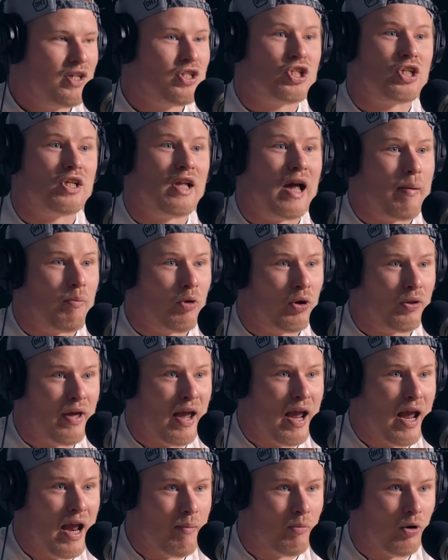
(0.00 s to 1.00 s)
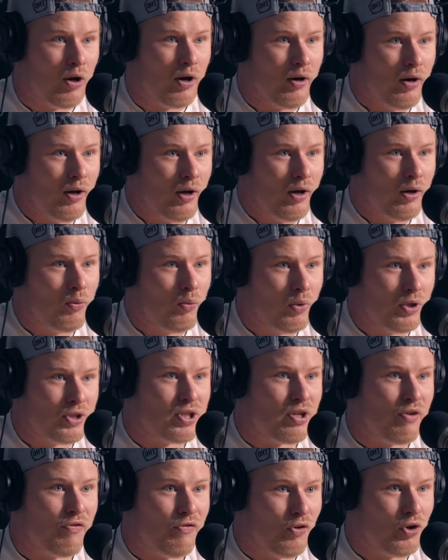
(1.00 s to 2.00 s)
Slammer and the Hammer
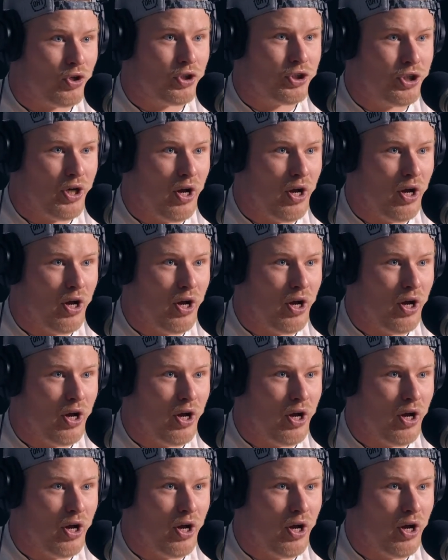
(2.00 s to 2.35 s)
was the first